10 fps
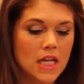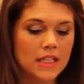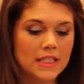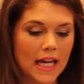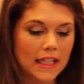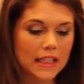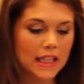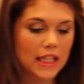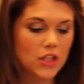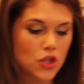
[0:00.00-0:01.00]

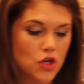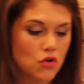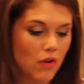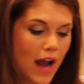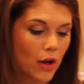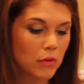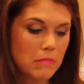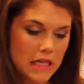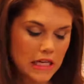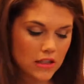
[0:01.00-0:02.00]
Secondly is your ground
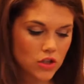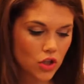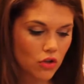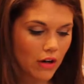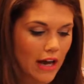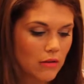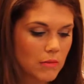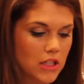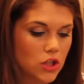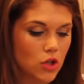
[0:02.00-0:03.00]
meats. Your ground
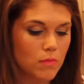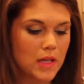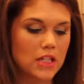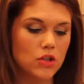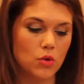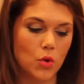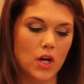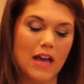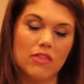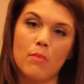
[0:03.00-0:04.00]
meats should be stored
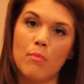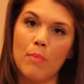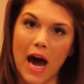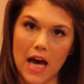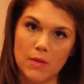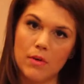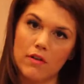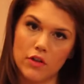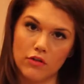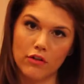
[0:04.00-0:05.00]
at the bottom
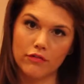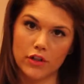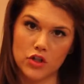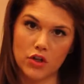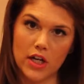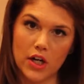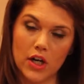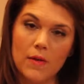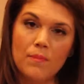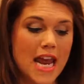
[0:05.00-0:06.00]
of the refrigerator.